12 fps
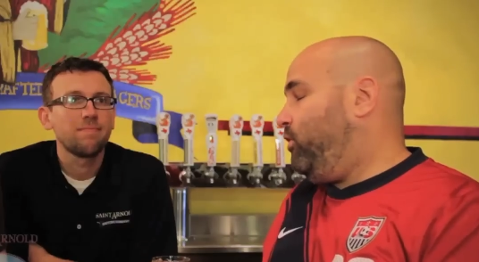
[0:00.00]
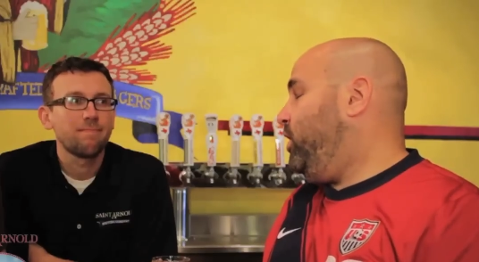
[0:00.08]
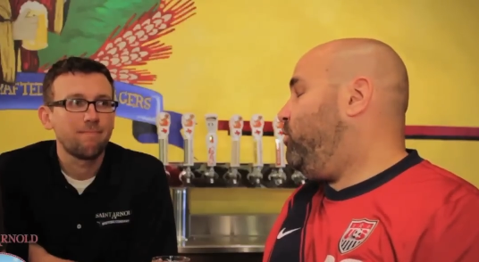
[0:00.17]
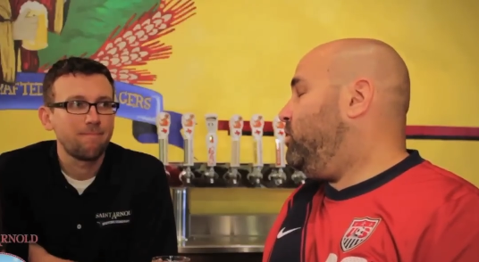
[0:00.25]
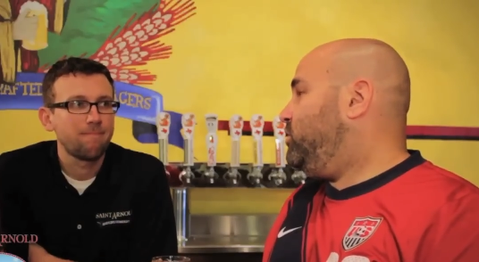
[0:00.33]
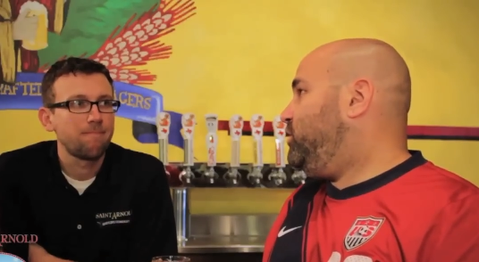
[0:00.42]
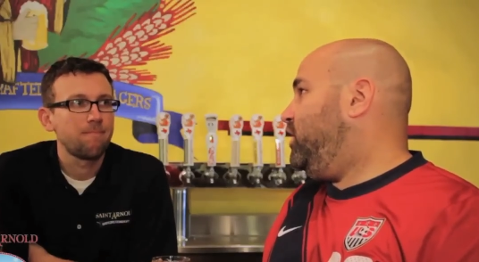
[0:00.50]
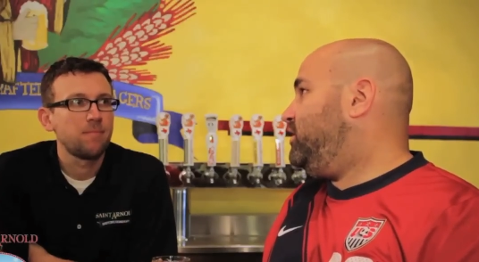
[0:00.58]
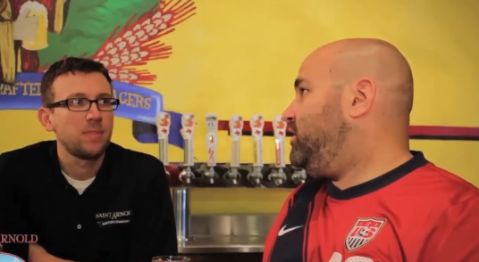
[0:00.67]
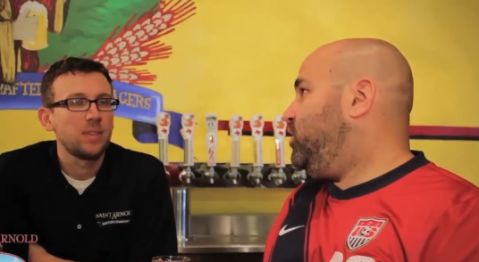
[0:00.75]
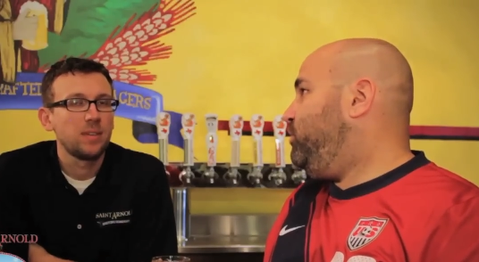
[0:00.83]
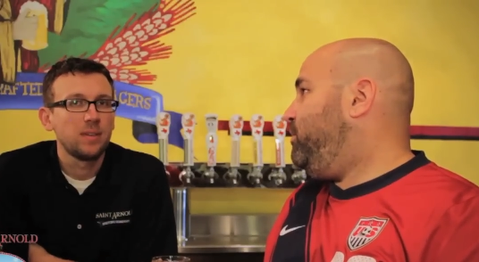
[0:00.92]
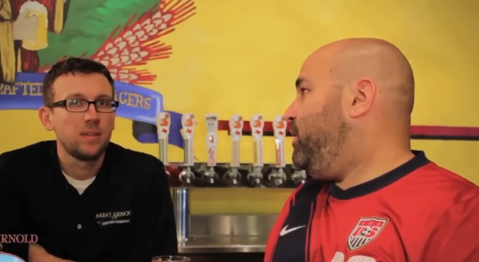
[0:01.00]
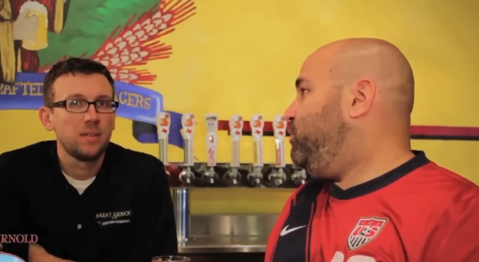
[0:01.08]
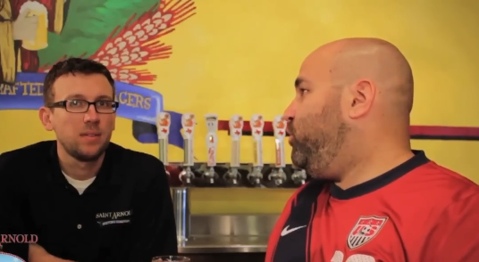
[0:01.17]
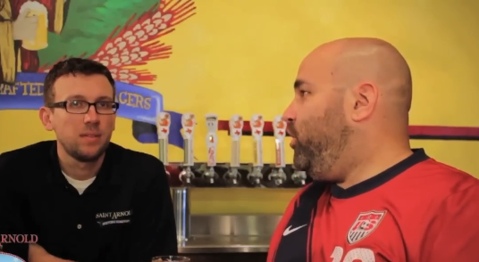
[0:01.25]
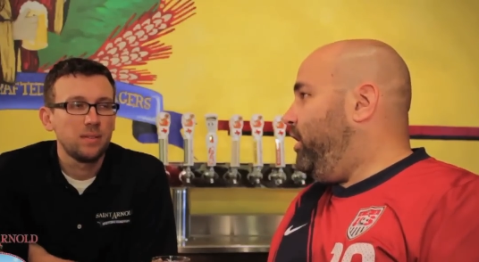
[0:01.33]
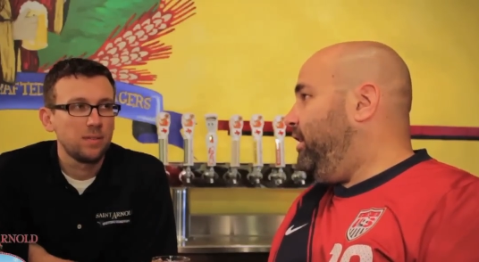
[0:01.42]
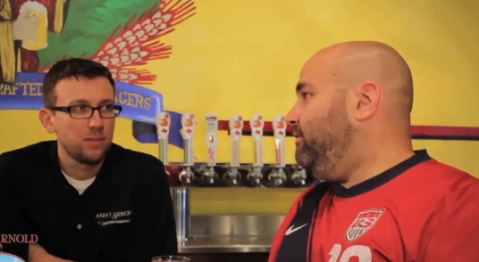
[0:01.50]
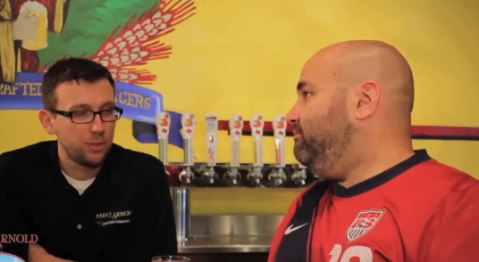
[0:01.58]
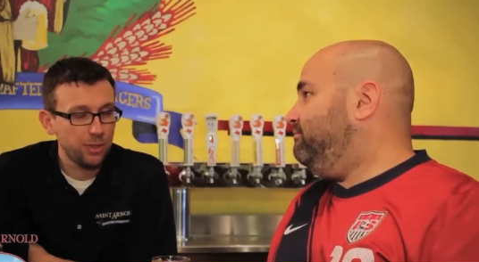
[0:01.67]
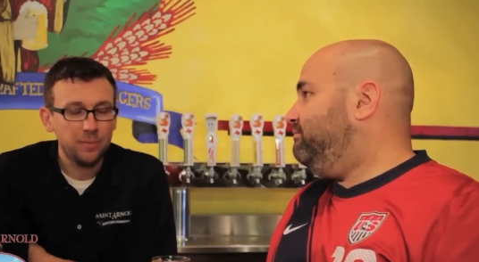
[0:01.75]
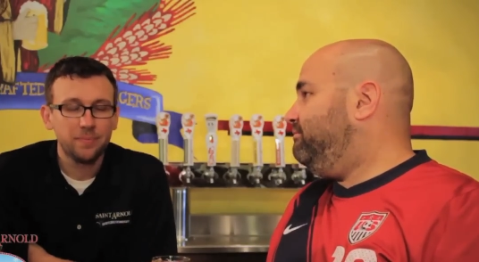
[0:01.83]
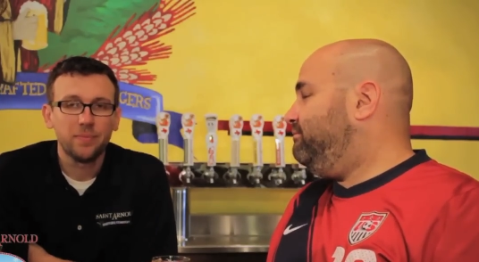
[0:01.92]
Speaker 1: Frank, why don't you tell us a little bit about the brewery?
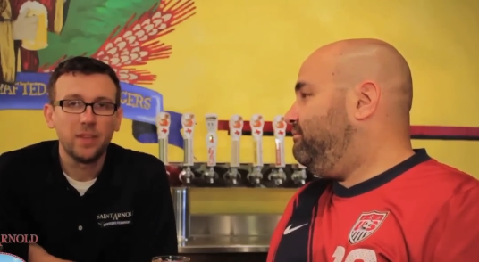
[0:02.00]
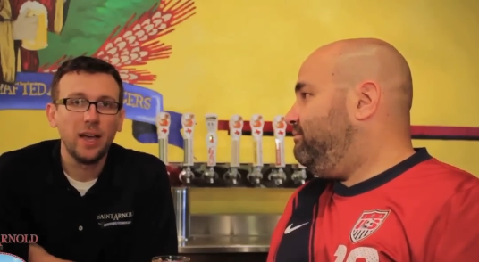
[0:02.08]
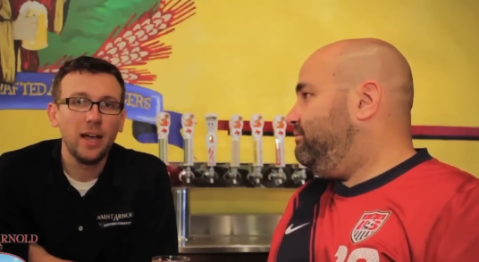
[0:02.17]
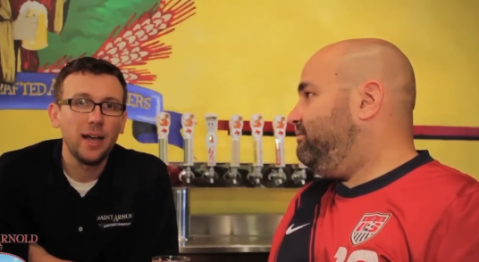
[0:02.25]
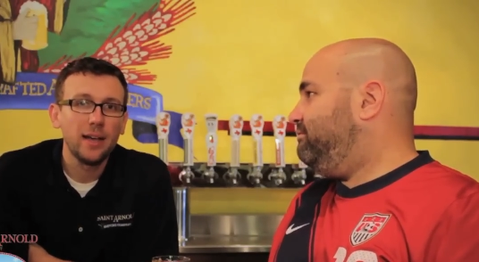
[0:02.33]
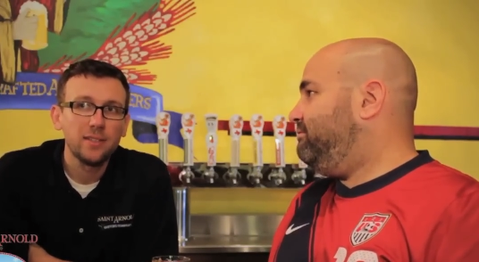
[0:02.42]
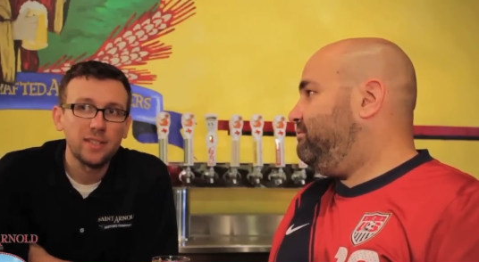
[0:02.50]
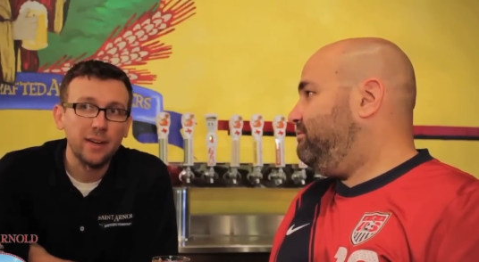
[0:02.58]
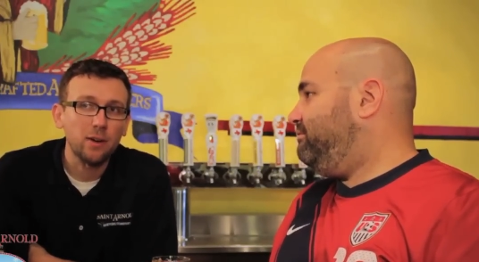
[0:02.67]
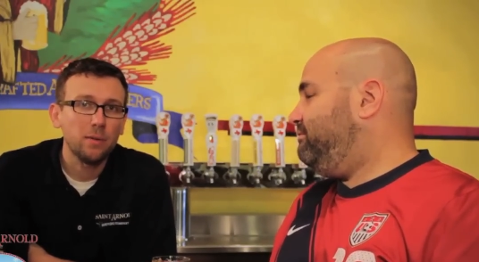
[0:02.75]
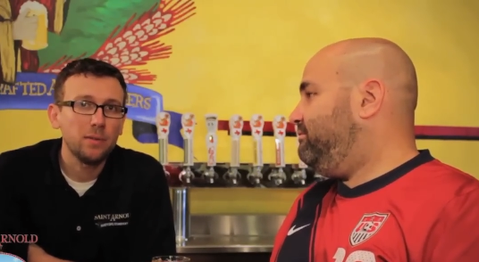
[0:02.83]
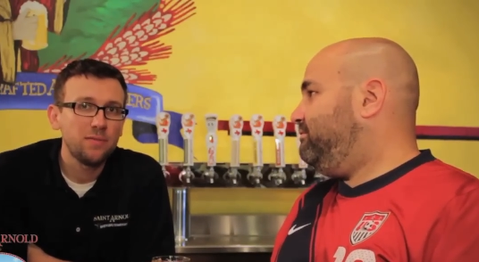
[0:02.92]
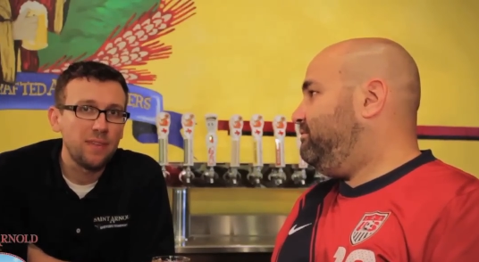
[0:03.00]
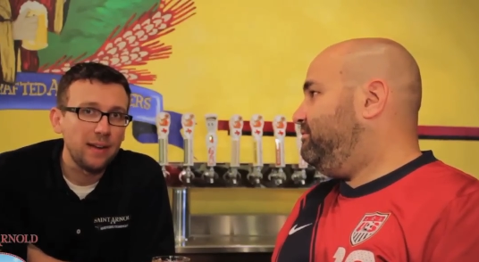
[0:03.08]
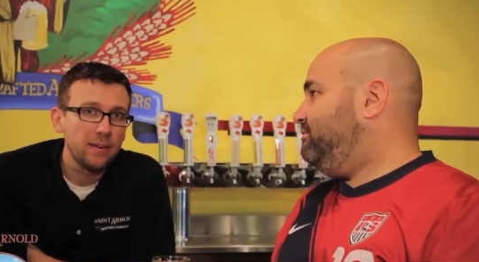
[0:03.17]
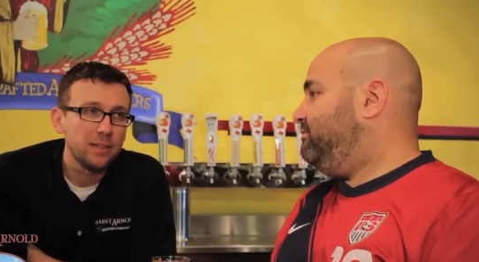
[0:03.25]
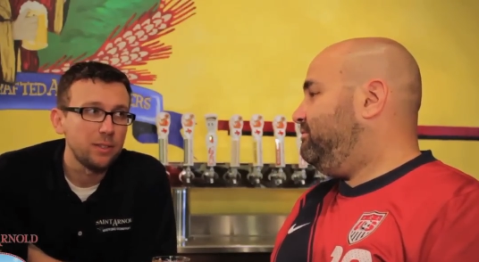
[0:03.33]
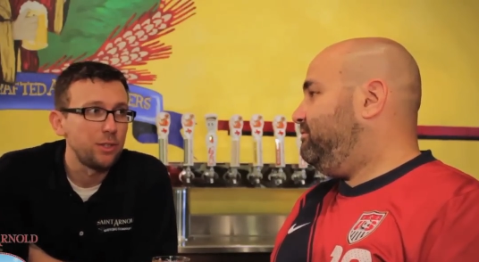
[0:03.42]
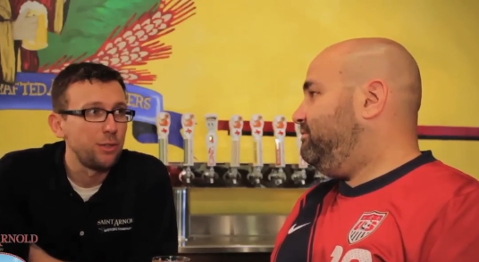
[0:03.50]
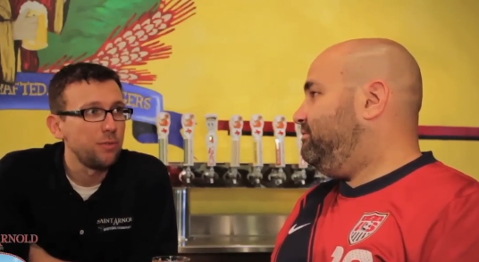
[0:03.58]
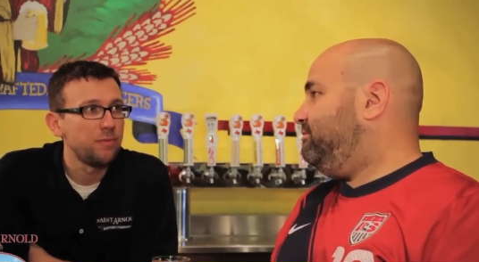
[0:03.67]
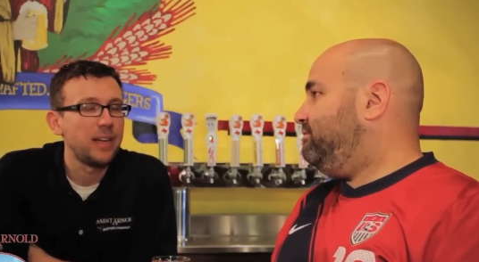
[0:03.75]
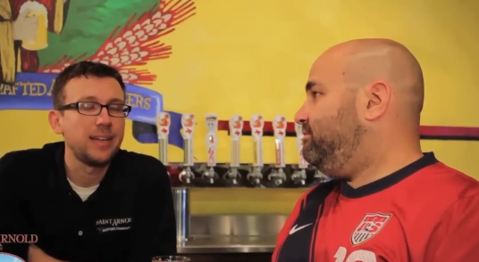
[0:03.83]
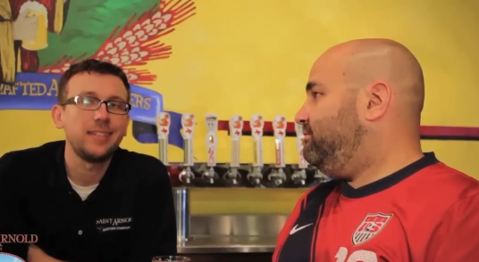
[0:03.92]
Sure. Saint Arnold was founded in June
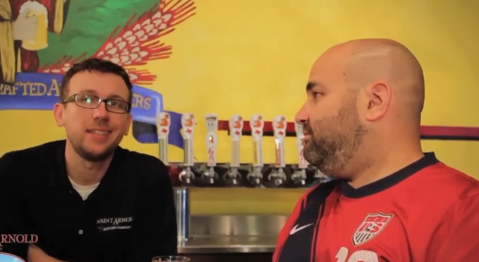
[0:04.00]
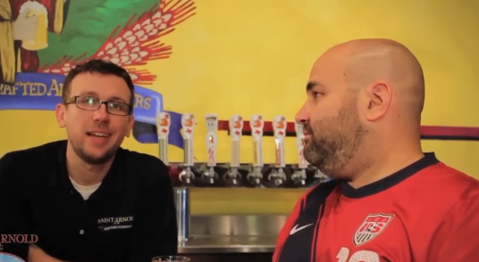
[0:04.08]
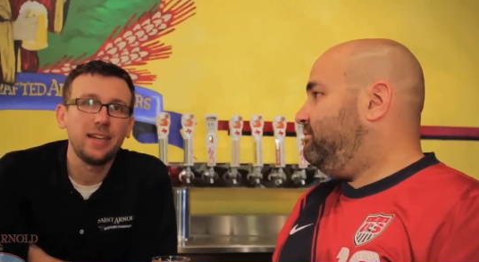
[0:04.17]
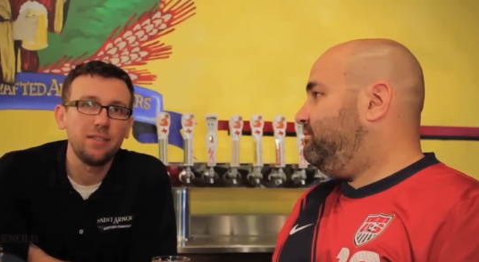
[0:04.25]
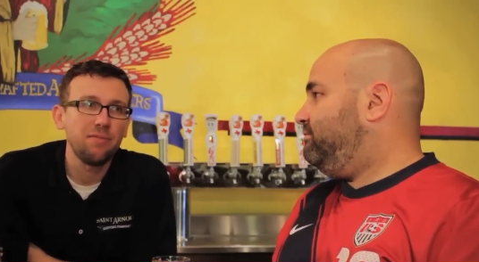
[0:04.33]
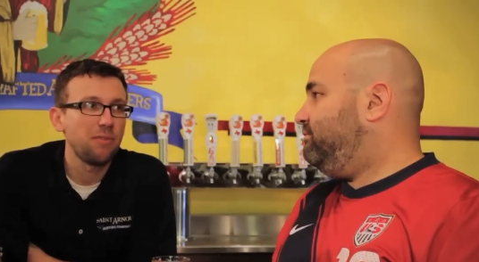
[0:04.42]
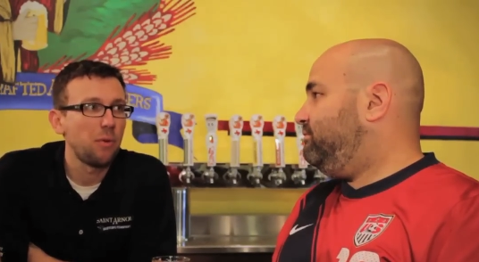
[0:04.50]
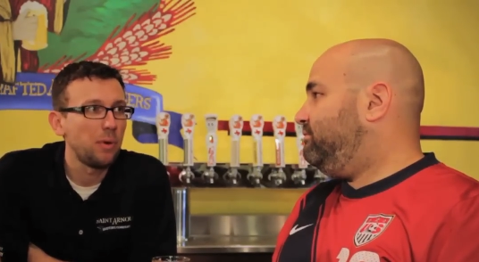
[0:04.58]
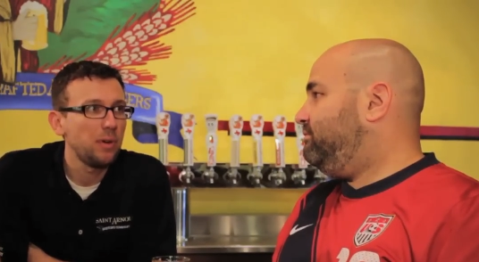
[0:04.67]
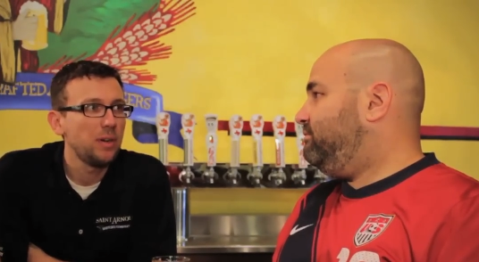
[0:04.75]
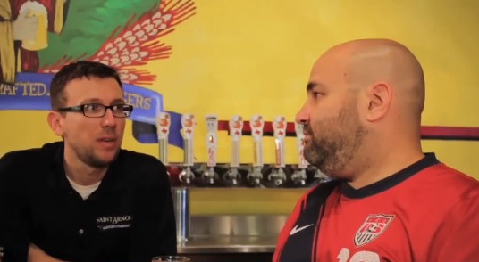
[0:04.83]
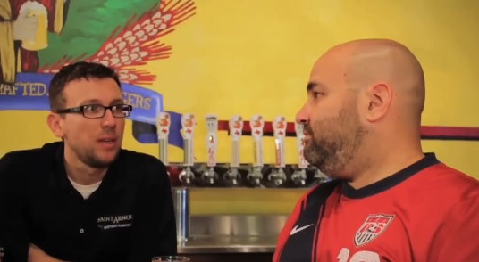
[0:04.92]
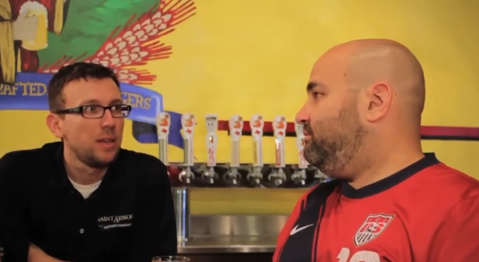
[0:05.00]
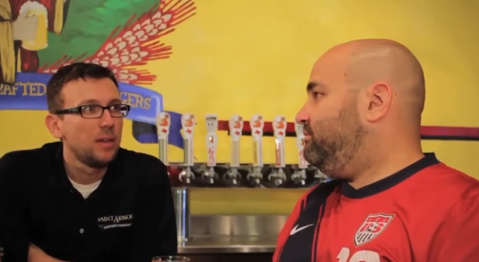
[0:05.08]
of 1994.